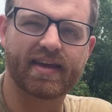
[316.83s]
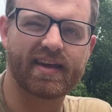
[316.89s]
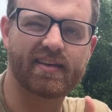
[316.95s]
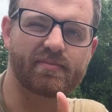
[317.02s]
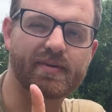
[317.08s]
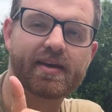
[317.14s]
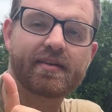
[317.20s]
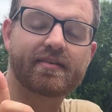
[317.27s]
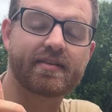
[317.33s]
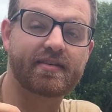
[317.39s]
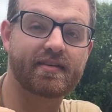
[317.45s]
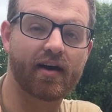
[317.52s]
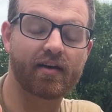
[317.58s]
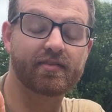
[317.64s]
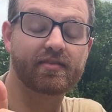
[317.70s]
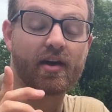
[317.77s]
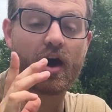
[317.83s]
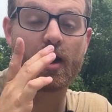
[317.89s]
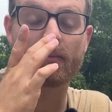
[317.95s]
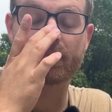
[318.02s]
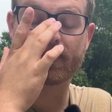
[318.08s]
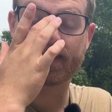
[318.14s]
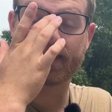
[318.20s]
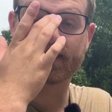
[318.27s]
is because it does
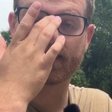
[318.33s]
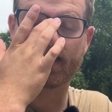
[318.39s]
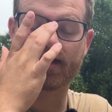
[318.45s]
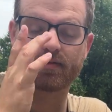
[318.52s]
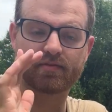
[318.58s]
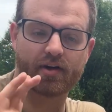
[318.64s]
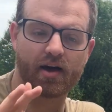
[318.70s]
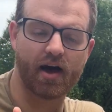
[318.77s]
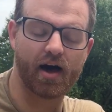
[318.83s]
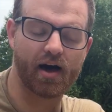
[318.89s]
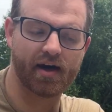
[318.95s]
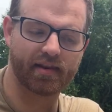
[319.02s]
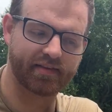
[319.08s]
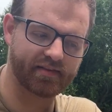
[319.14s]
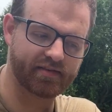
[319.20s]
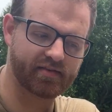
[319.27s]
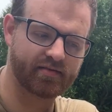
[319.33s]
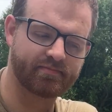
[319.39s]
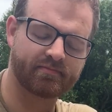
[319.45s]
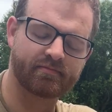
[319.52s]
come with a lot of cons.